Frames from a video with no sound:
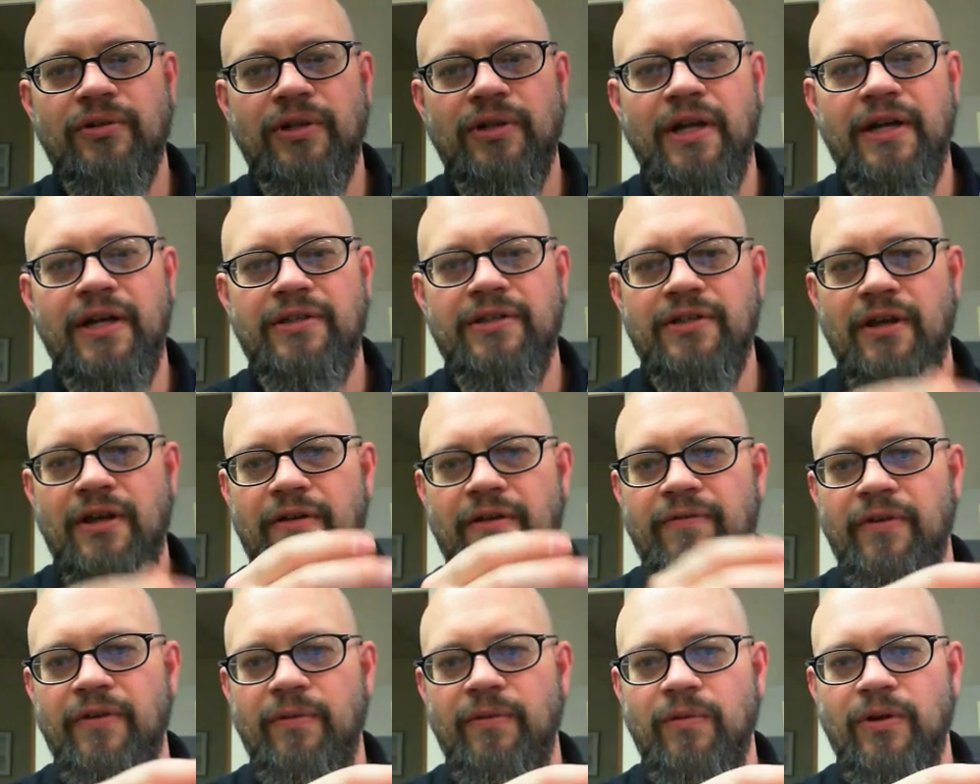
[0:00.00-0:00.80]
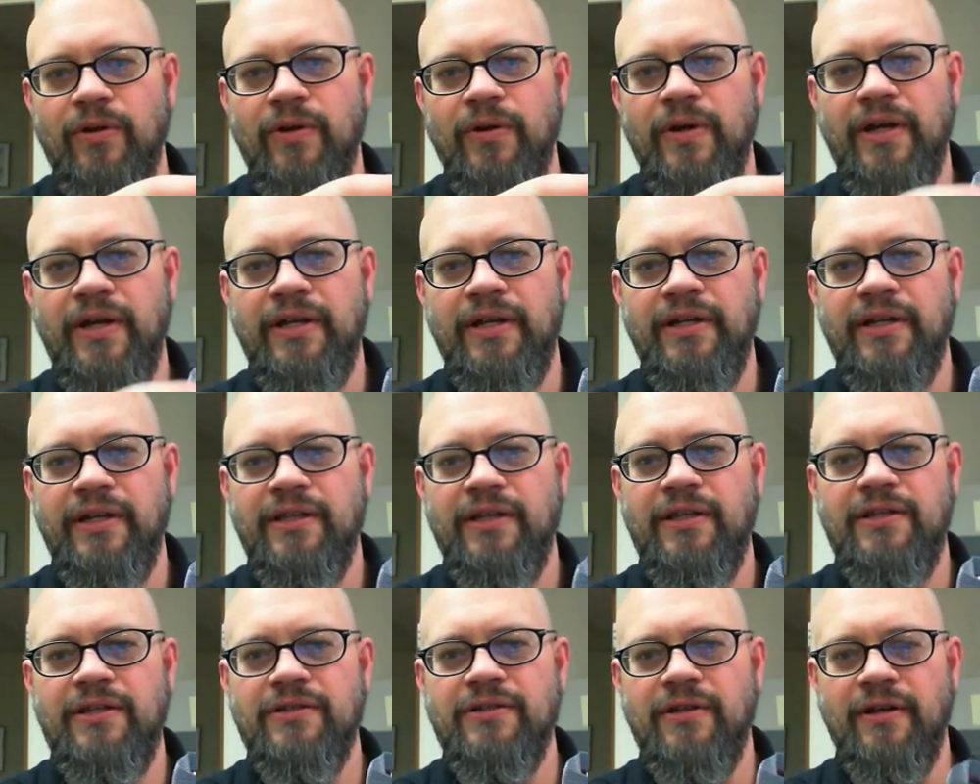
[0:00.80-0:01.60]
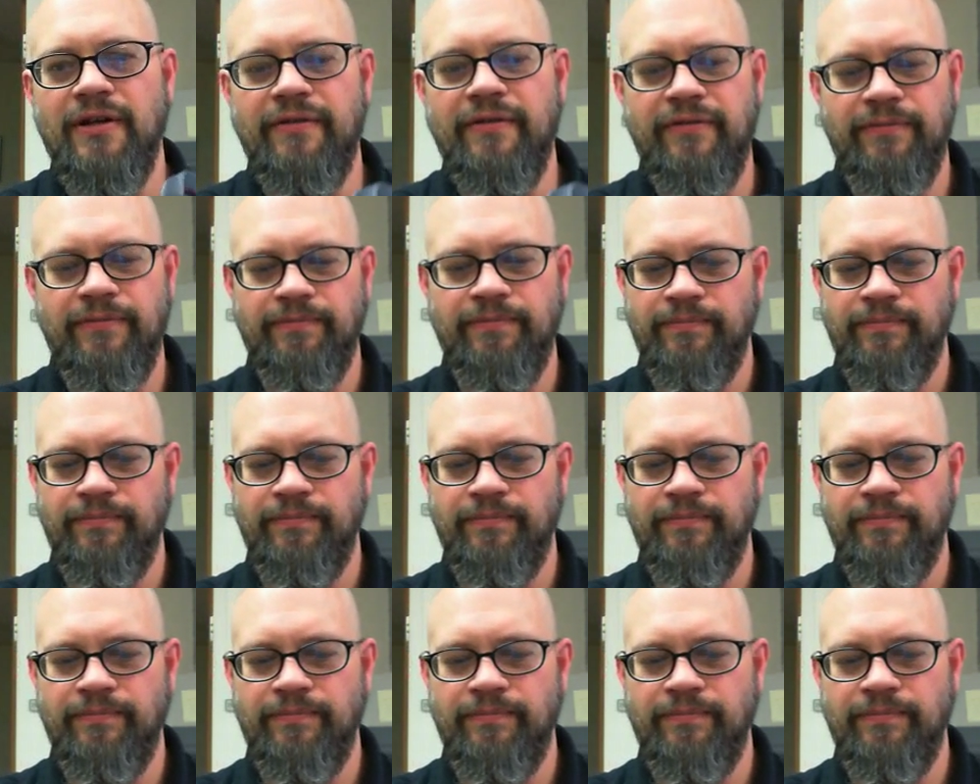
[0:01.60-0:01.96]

lines off, and we'll go ahead and get these off.